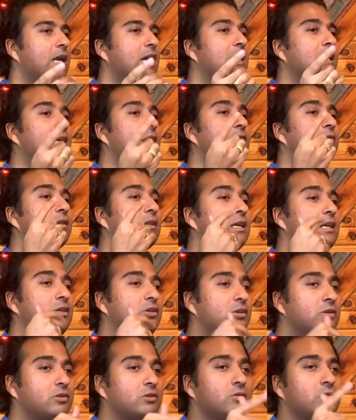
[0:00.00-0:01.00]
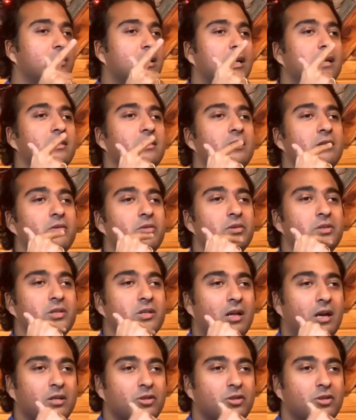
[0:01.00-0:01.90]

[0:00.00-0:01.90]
And in relation to that, there is